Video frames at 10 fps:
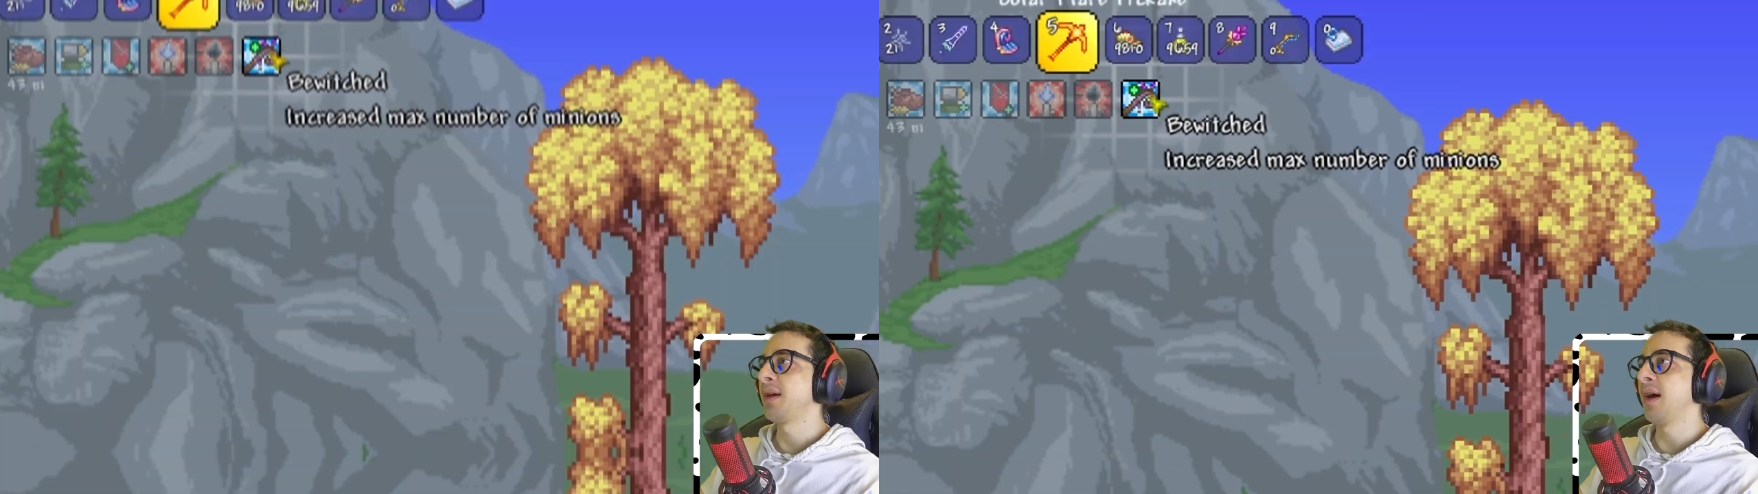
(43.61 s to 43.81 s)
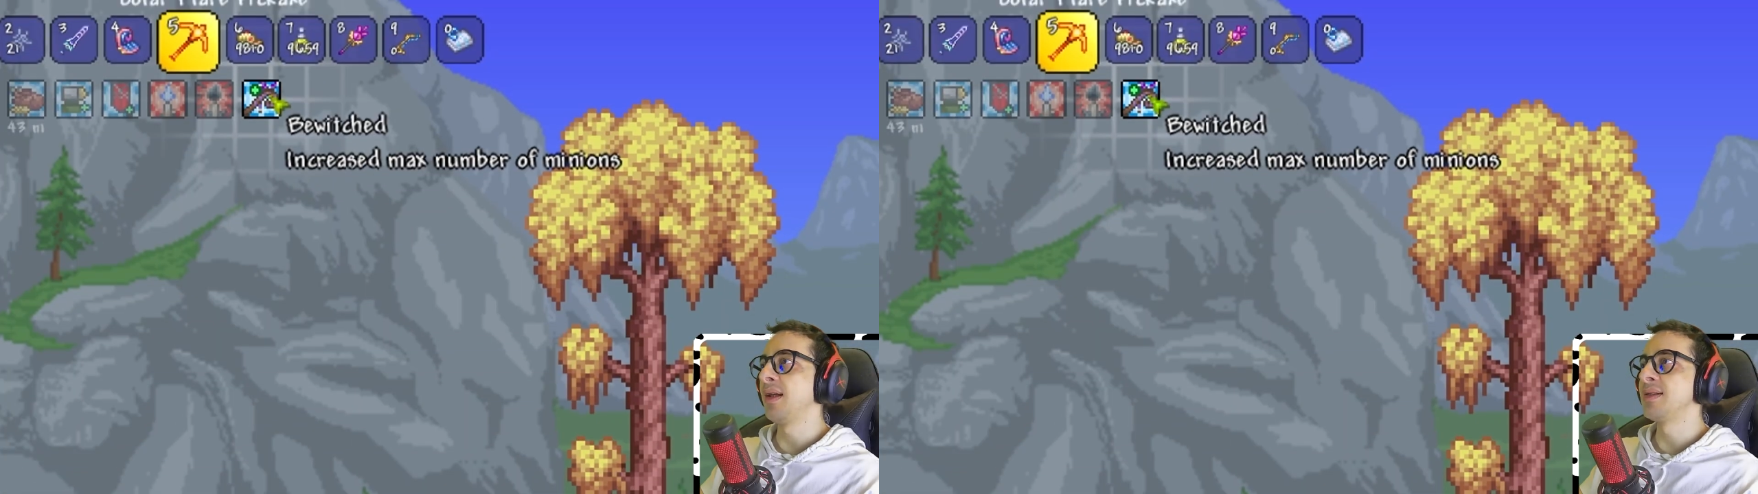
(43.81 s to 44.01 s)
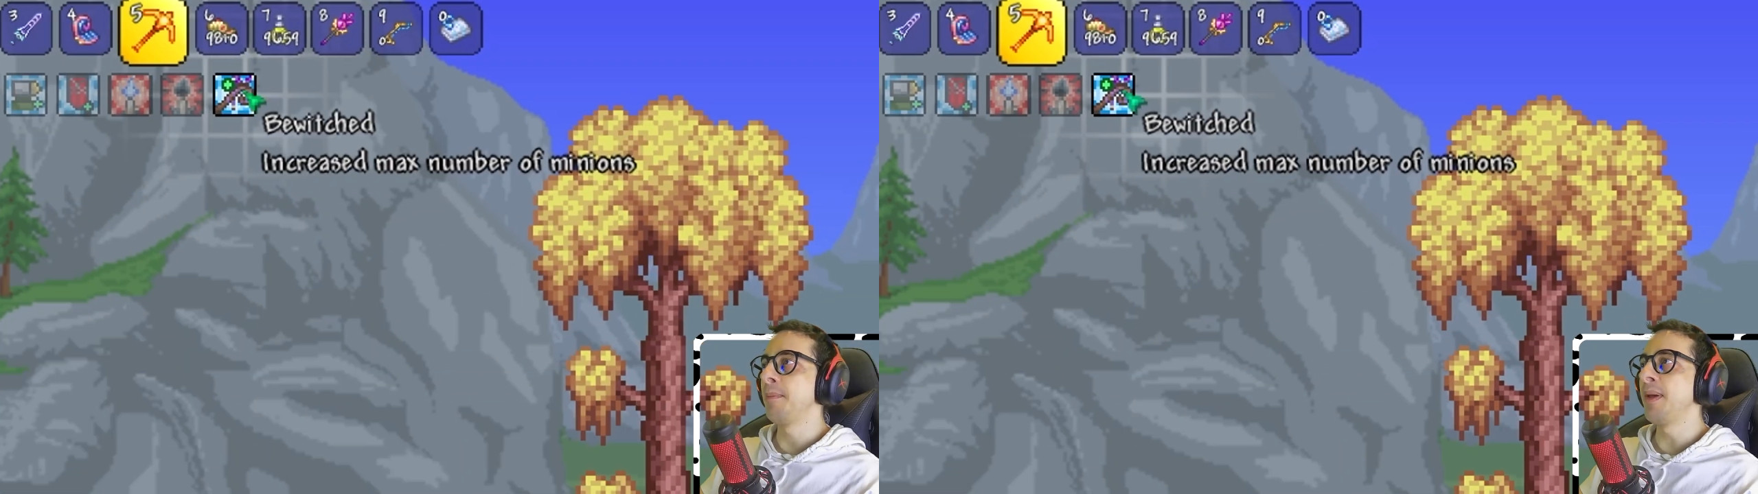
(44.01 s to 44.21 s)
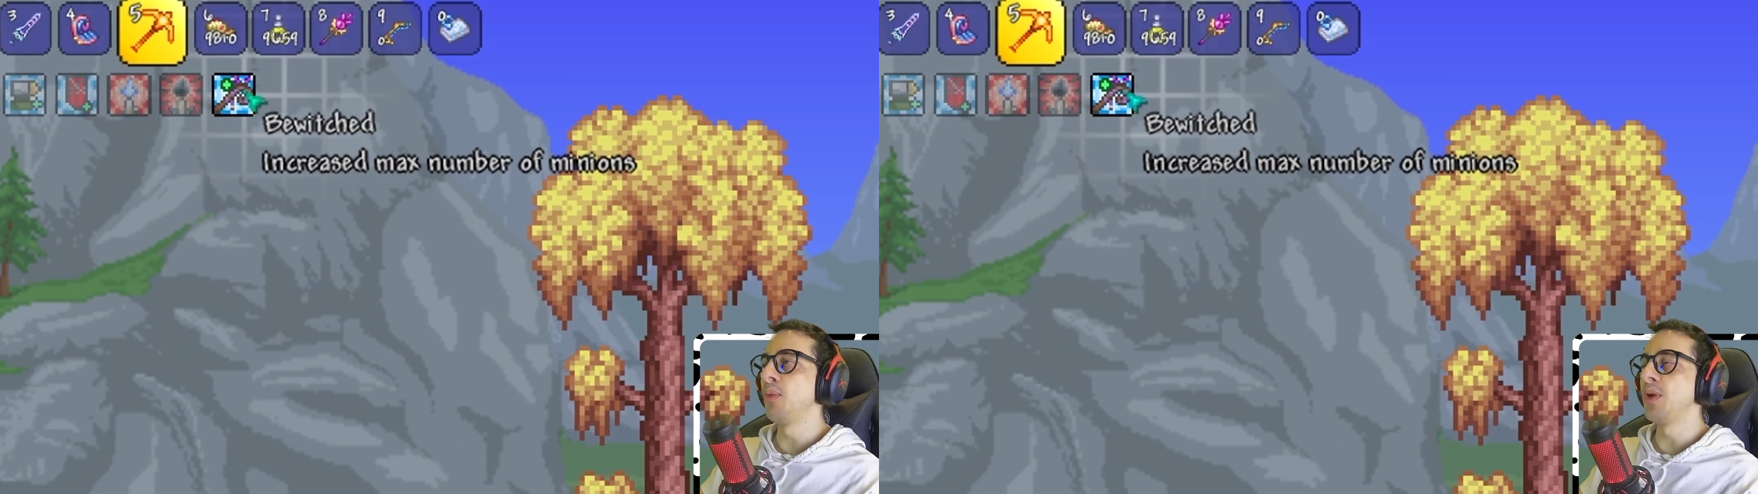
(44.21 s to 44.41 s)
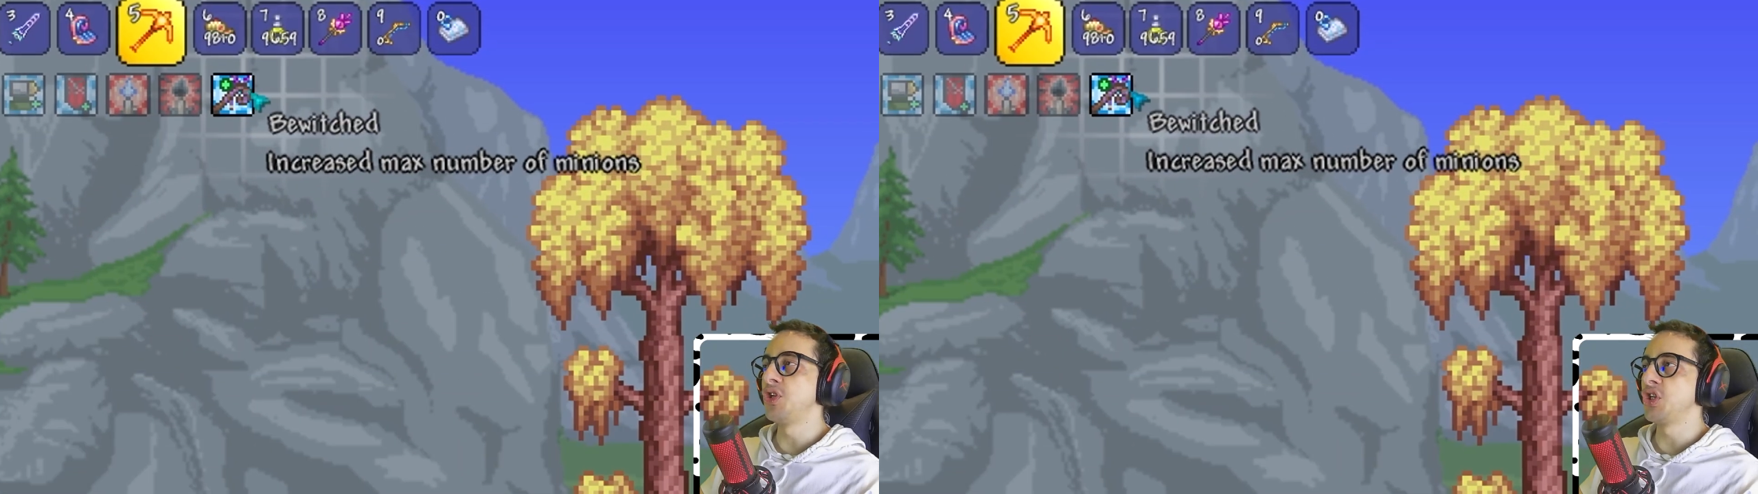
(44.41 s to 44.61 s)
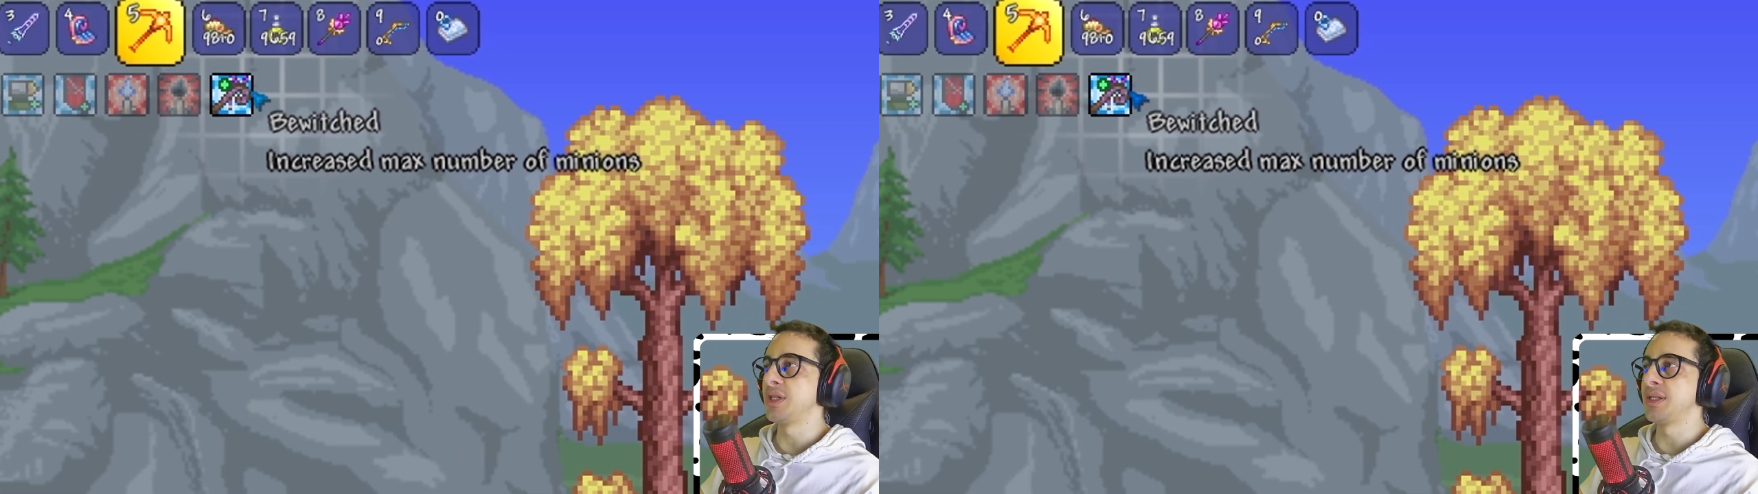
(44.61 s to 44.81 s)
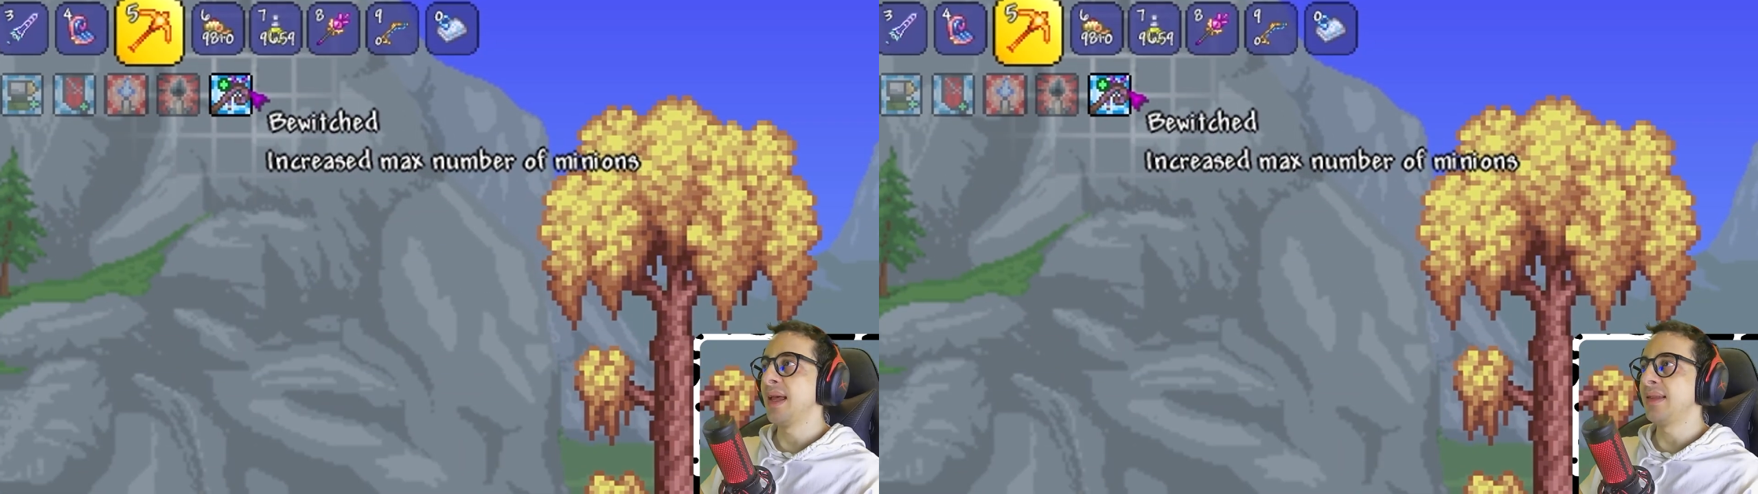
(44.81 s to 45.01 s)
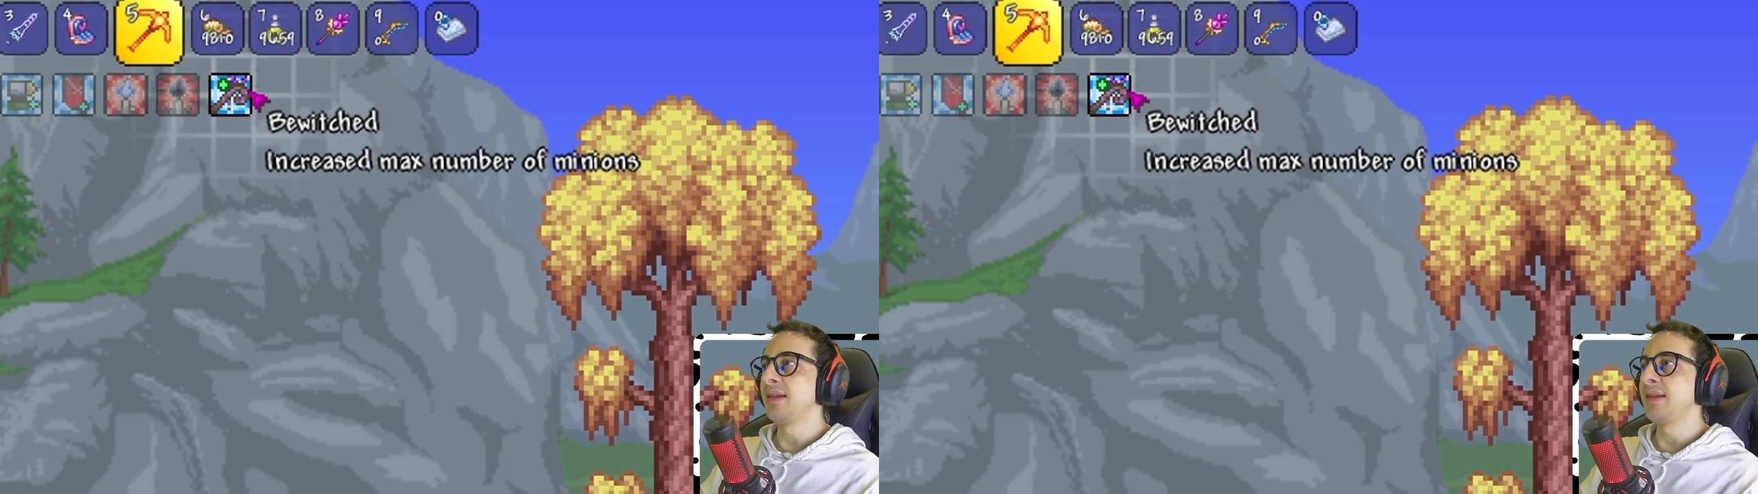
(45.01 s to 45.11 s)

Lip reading: called Bewitched that